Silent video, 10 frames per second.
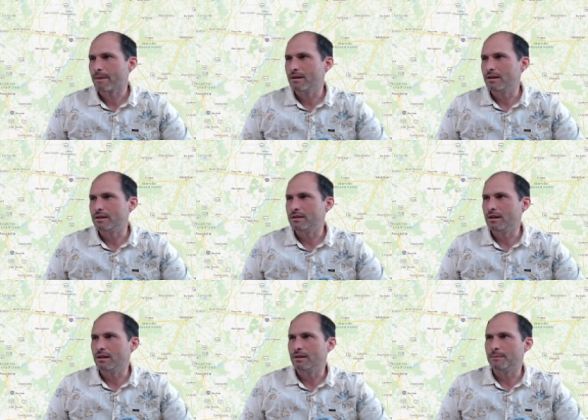And
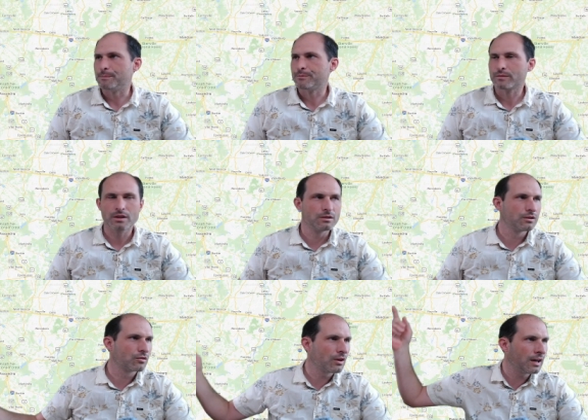um,
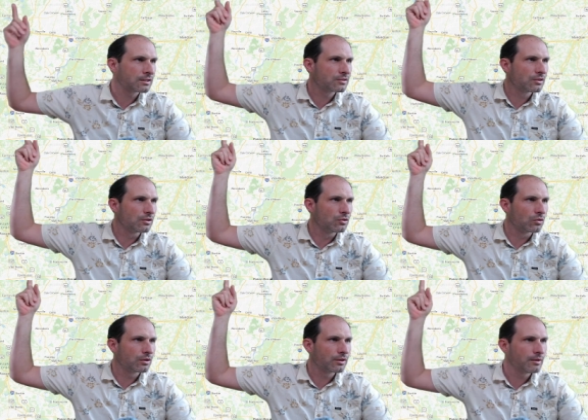Little Rock's to the
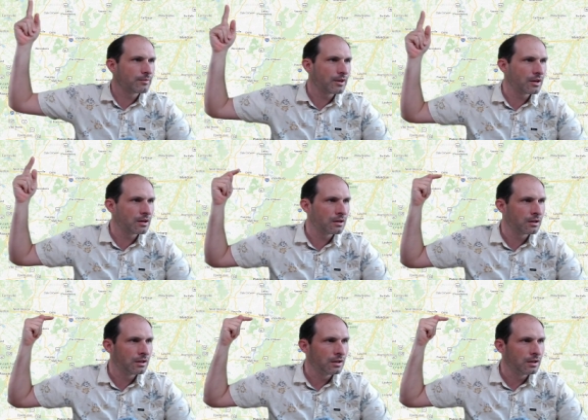north up there.